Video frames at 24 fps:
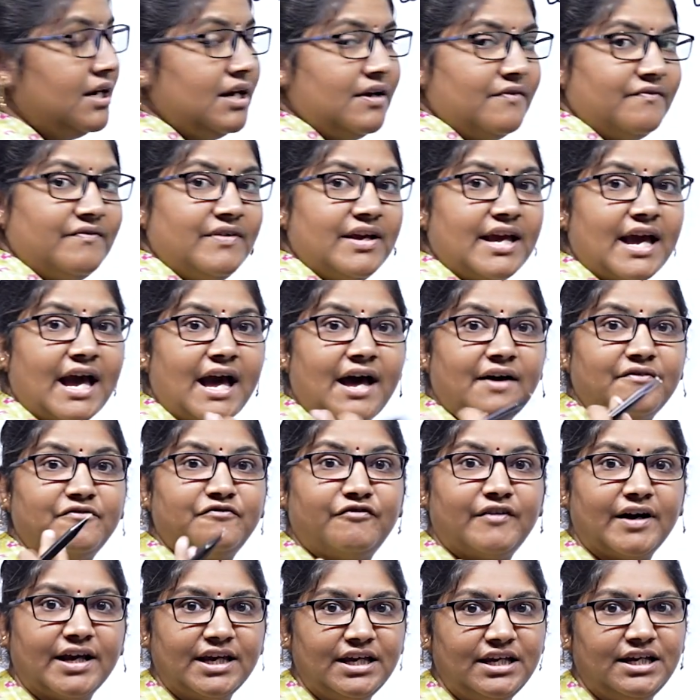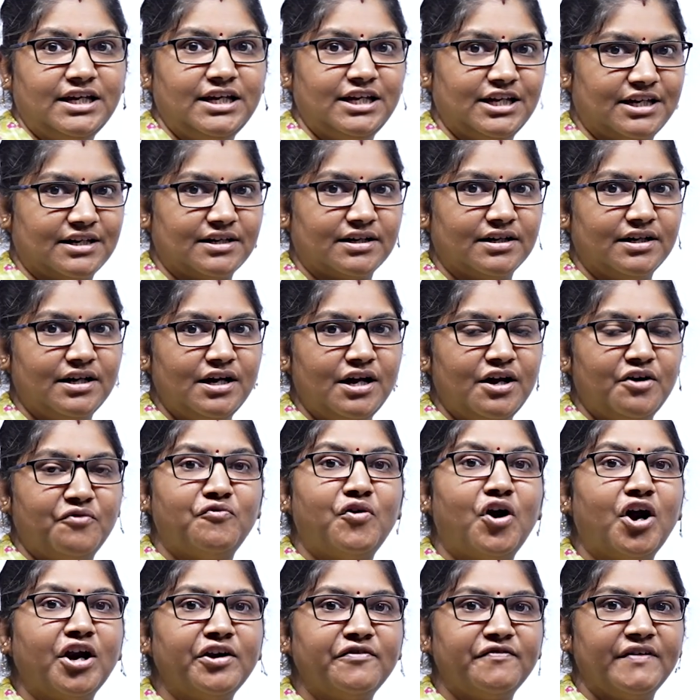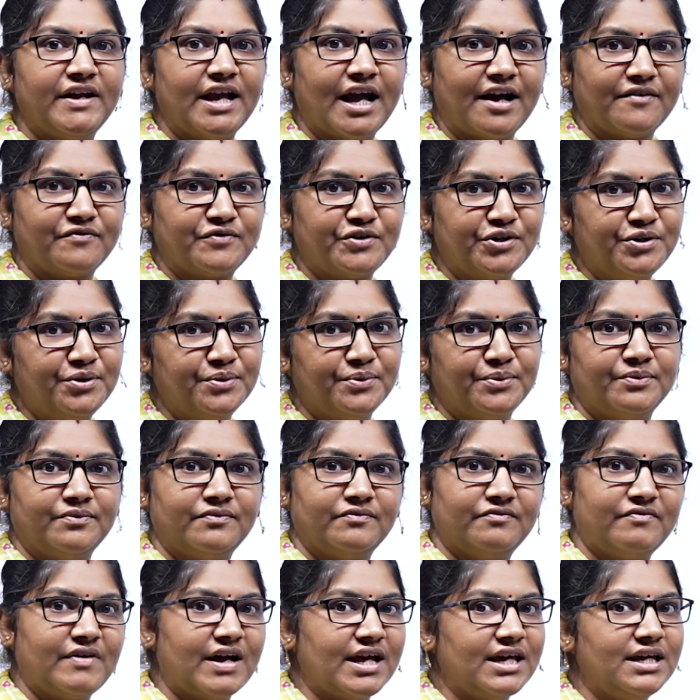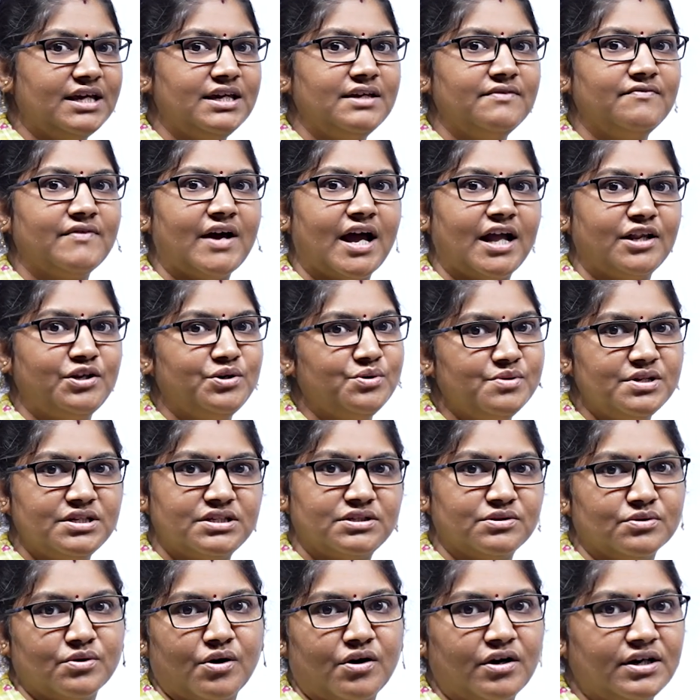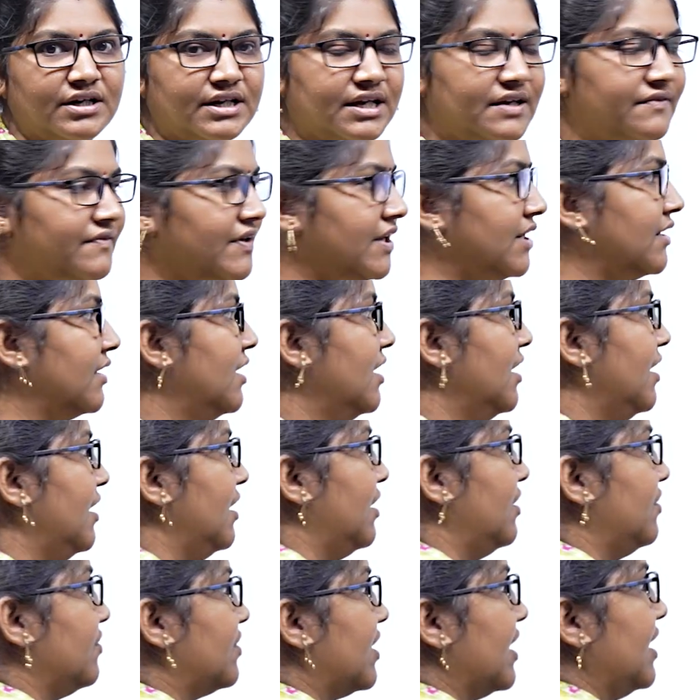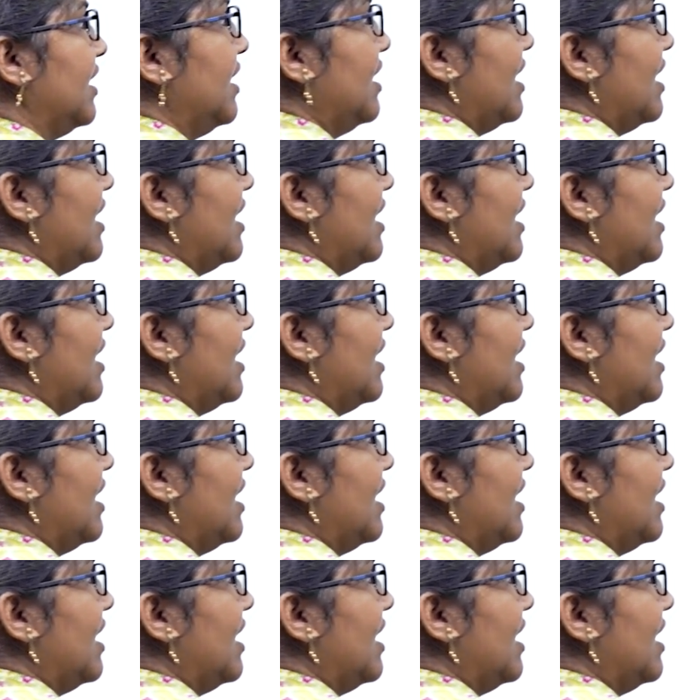we have y here. What we have to do? Y value is not given. Okay,